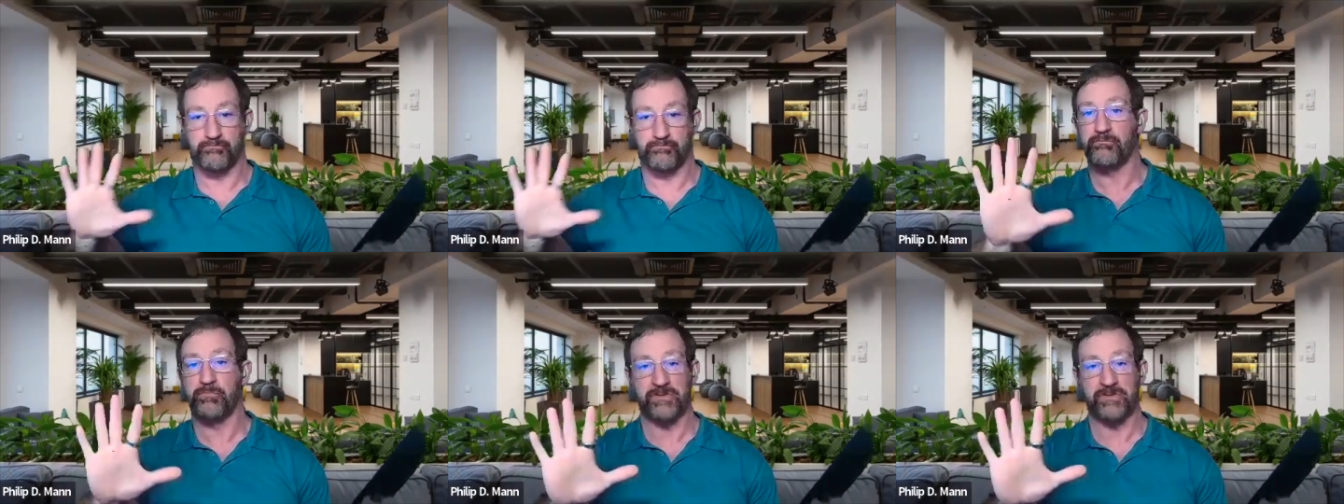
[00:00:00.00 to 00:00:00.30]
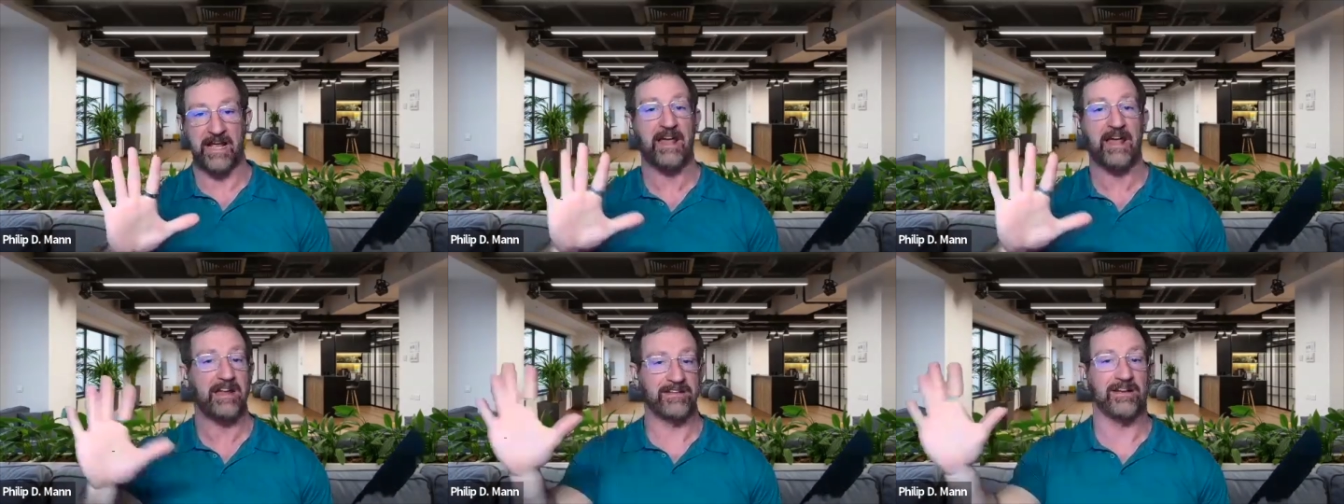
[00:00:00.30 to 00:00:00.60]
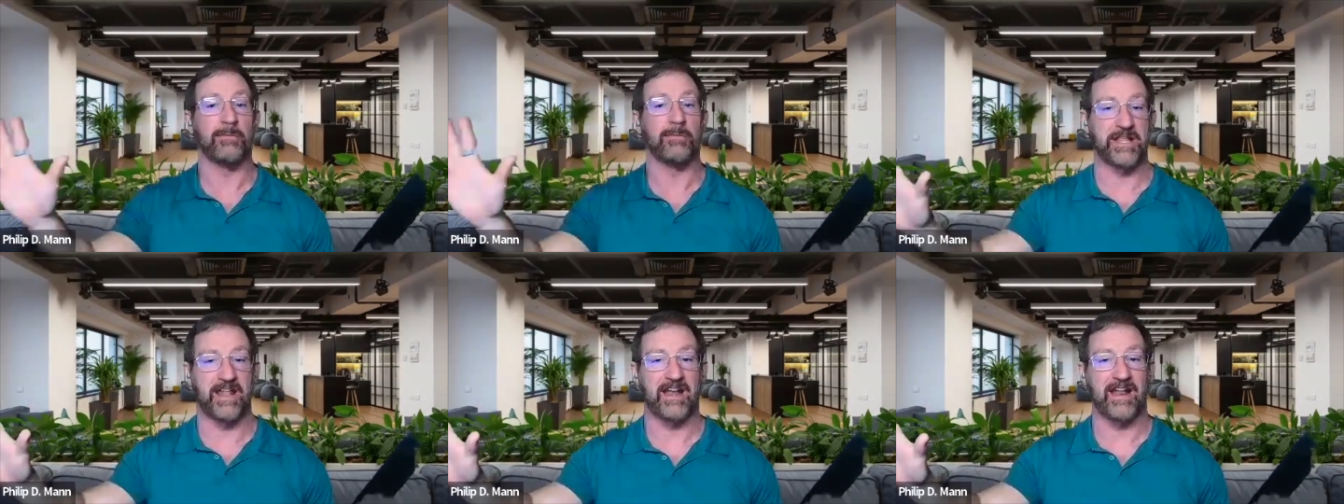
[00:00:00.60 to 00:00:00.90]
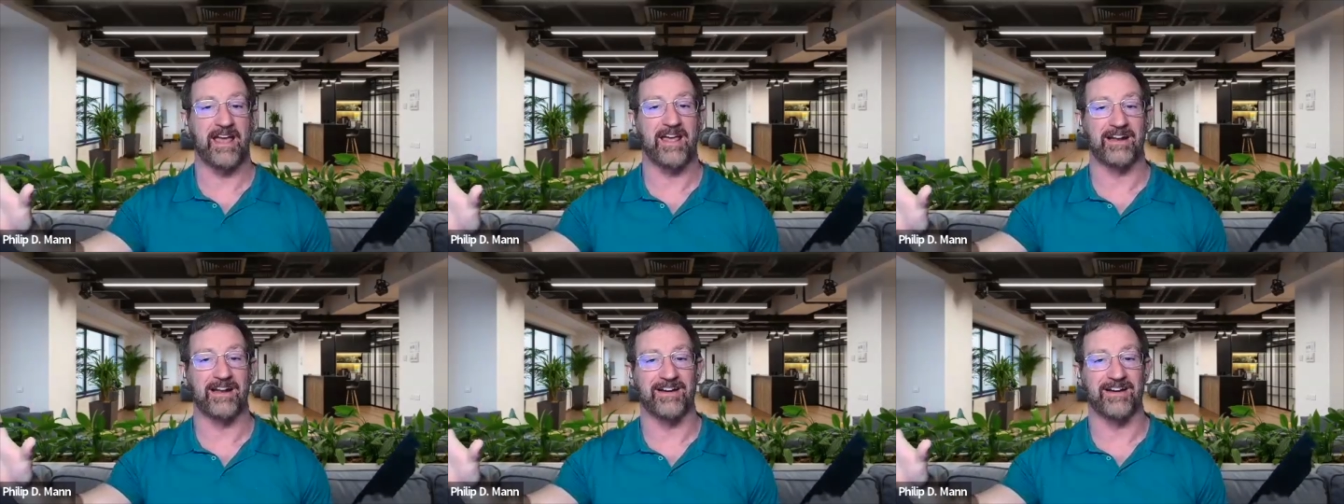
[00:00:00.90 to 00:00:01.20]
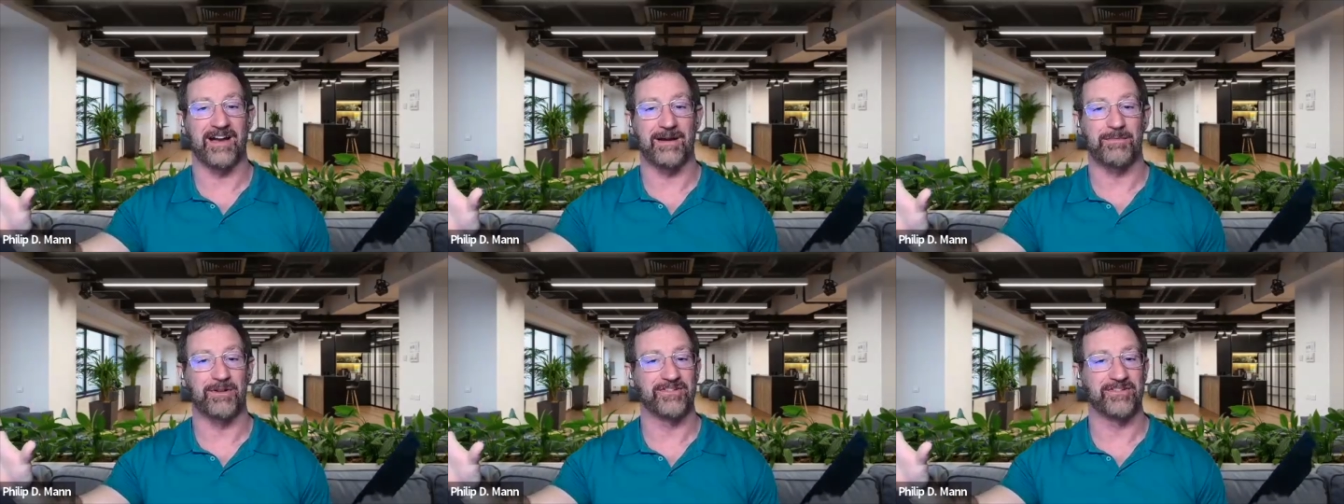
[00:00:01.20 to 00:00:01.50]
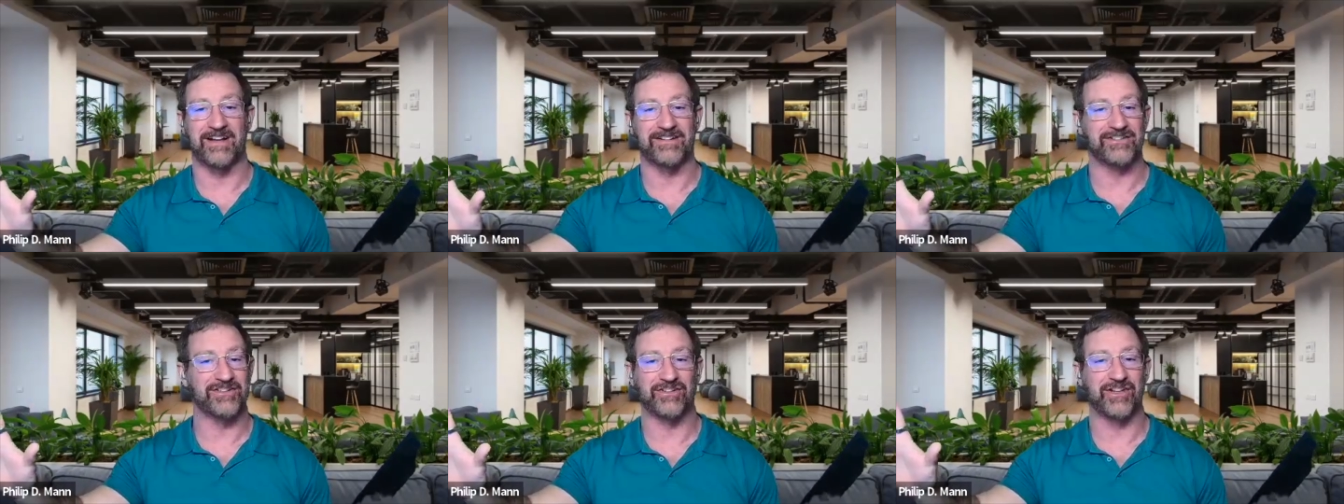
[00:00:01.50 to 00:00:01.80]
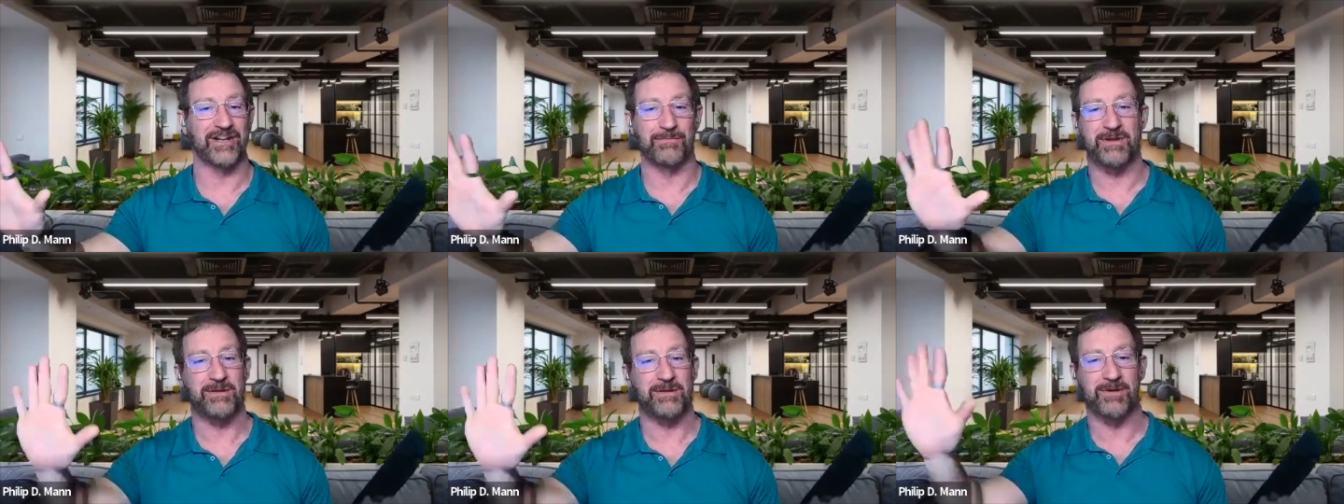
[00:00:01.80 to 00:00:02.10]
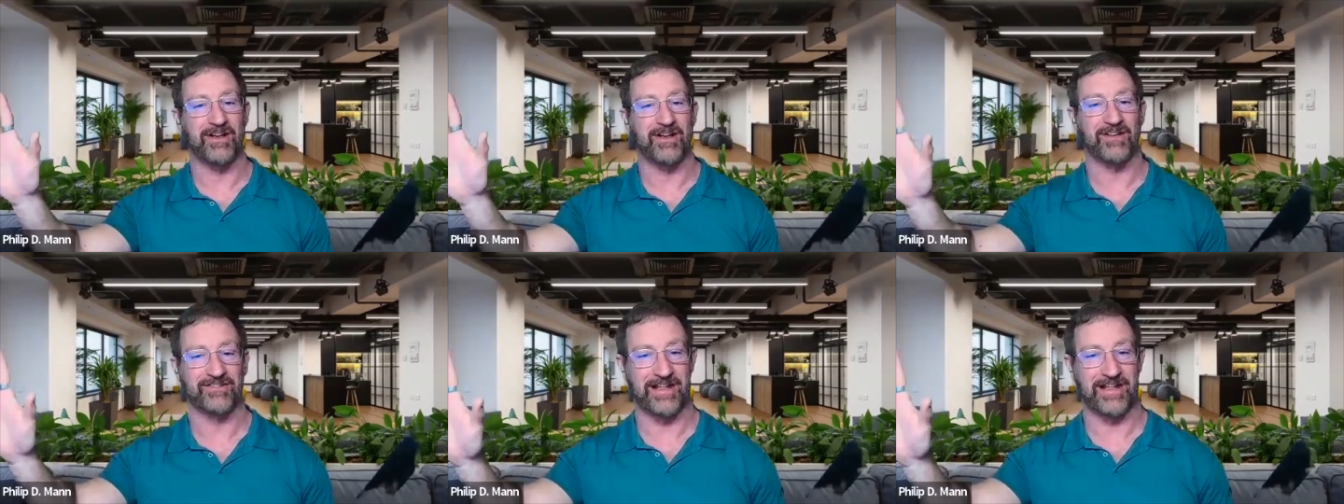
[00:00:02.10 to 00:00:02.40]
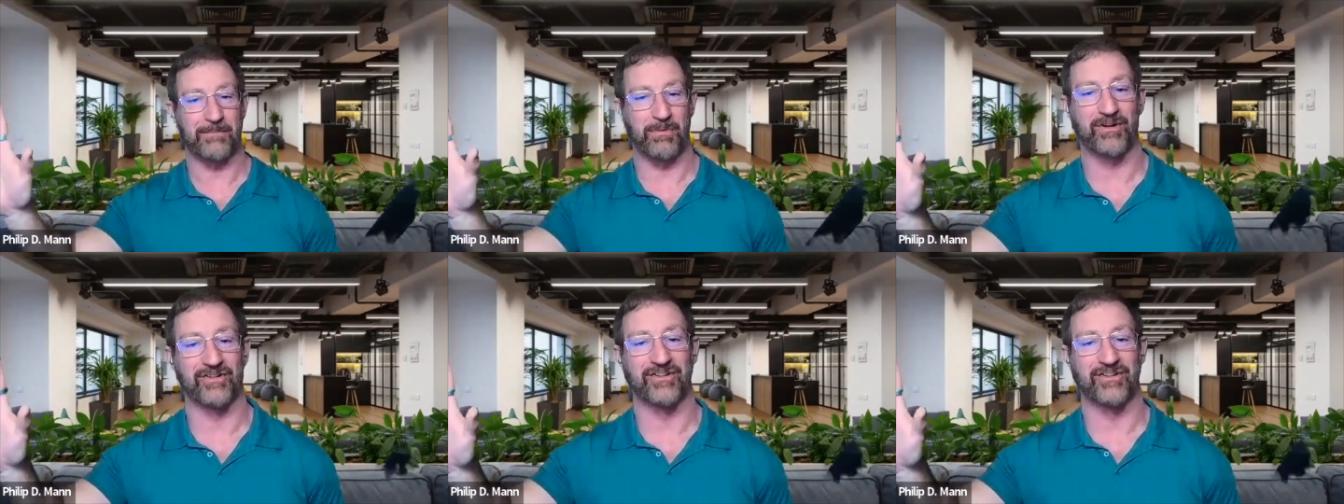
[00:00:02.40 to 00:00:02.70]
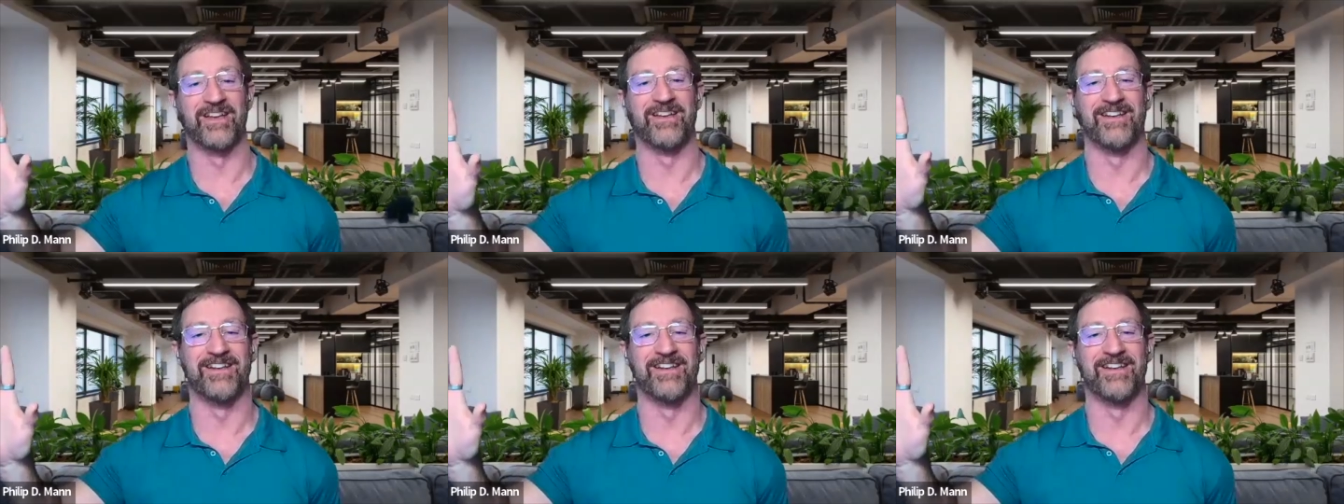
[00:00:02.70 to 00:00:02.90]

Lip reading: but they got to tell me that ahead of time. It's not just going to be because that person,